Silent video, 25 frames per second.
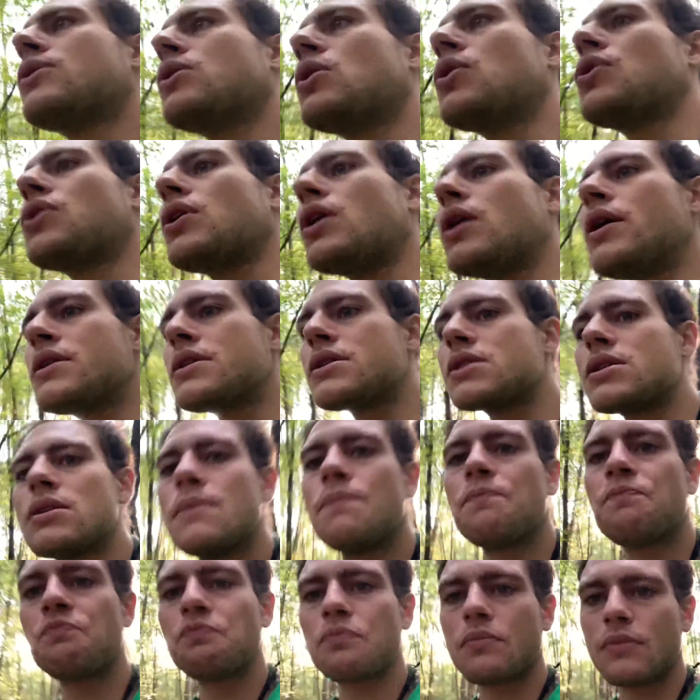the thoughts
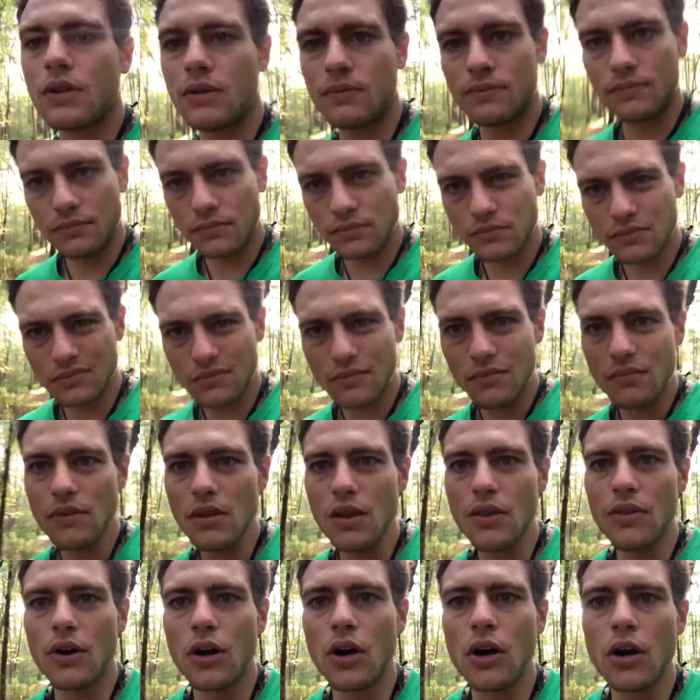
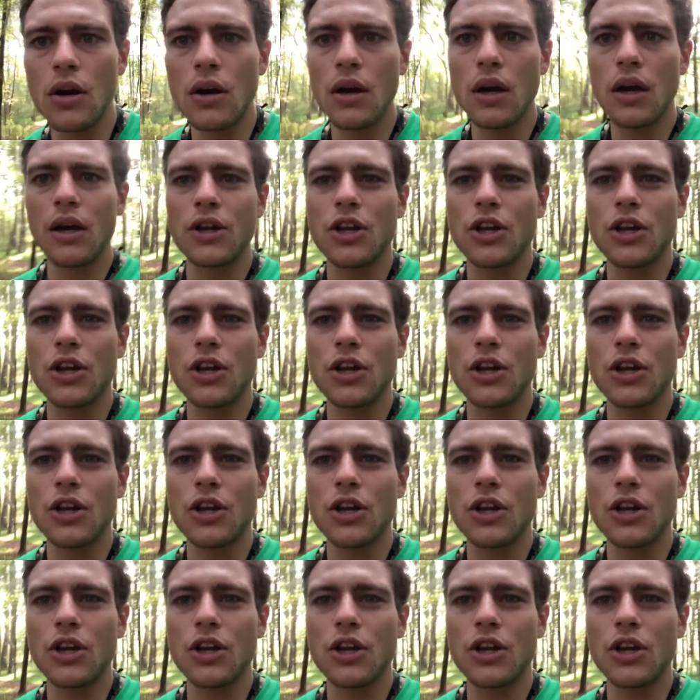are uh,